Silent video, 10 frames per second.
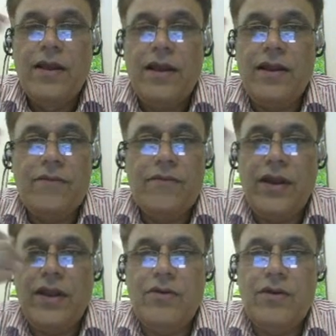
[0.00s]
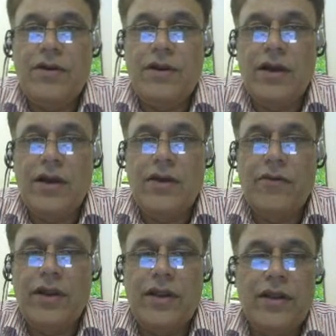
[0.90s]
in very good
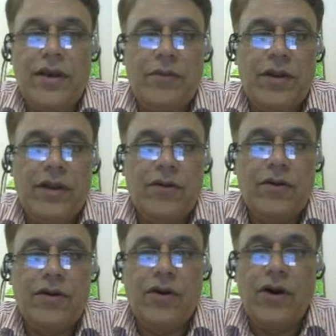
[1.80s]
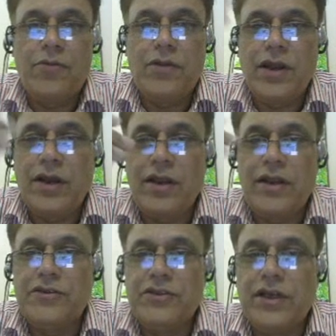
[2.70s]
very I mean good norms in
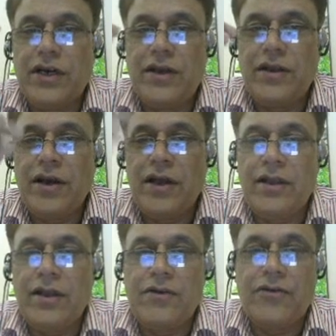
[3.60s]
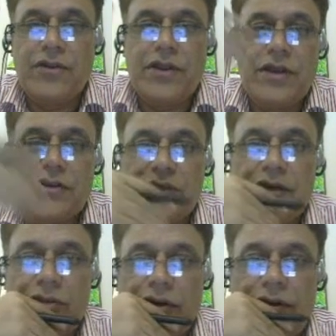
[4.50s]
Asia, in all the countries in
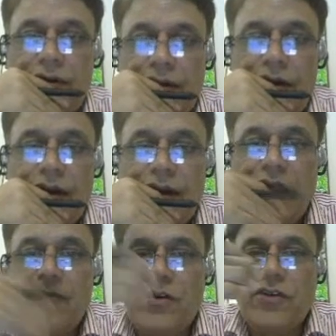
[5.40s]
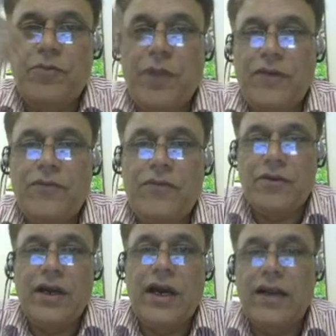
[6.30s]
Asia are like we respect
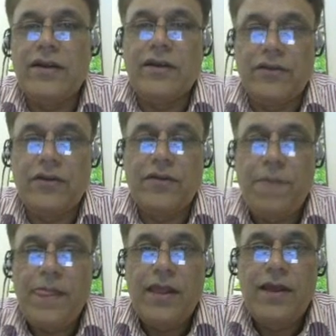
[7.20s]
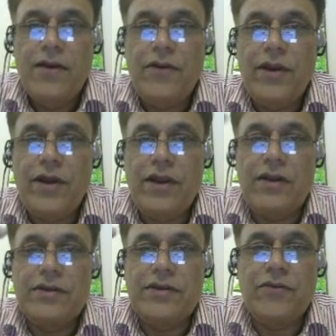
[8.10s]
the elders. Here in
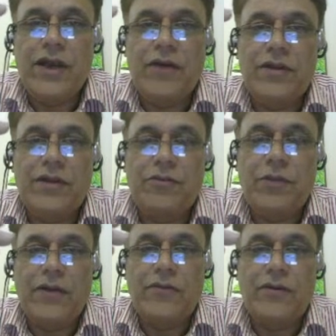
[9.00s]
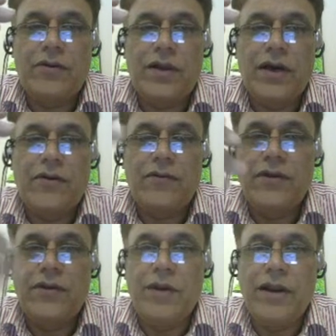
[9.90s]
Asia we have the respect for the
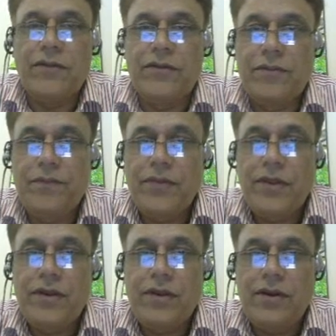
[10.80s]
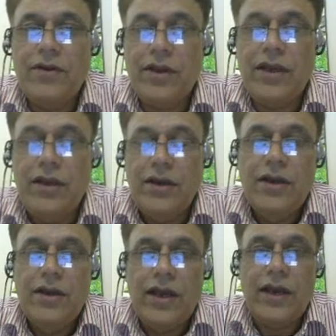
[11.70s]
females, okay,
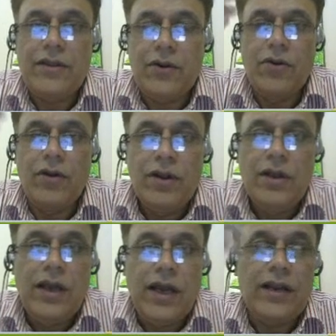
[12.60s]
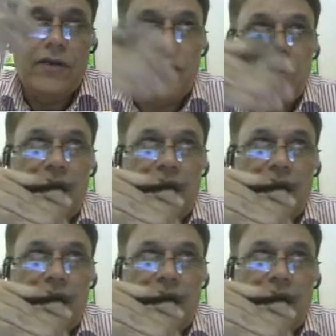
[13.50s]
as a whole, and we